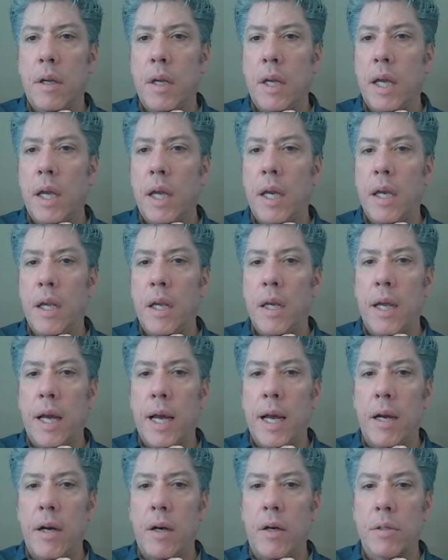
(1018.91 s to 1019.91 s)
And
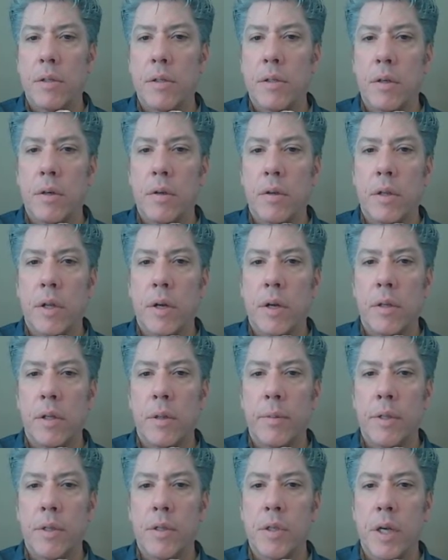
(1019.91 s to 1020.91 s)
I also, though,
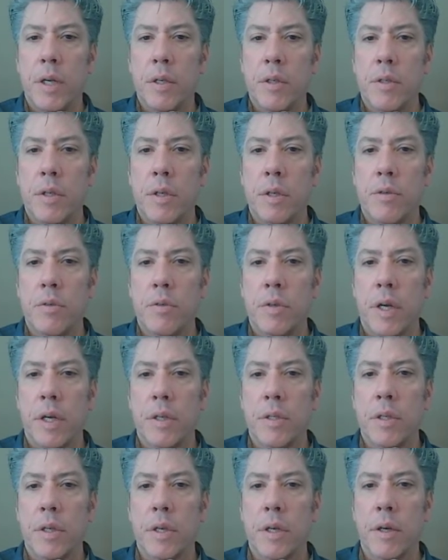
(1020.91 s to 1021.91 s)
let me change the
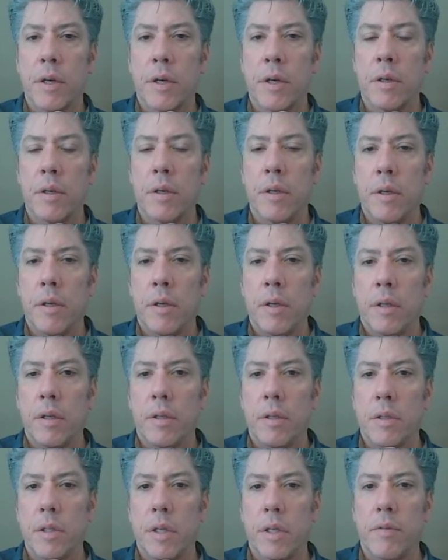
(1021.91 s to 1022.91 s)
address here.
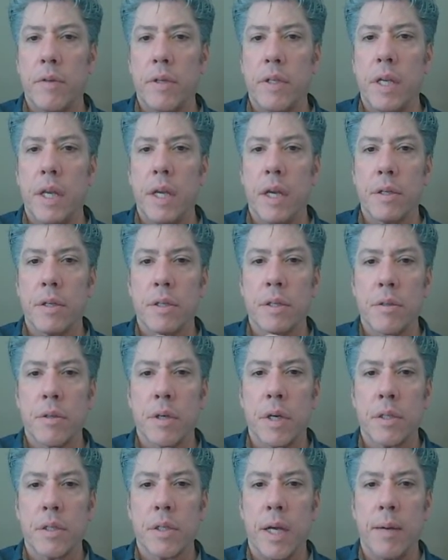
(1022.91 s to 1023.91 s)
Instead of a DS
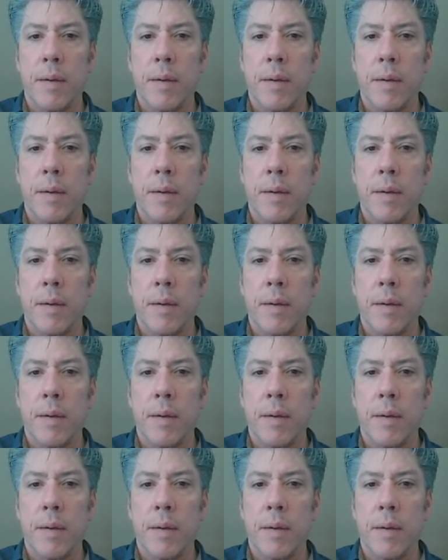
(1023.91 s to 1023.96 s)
address,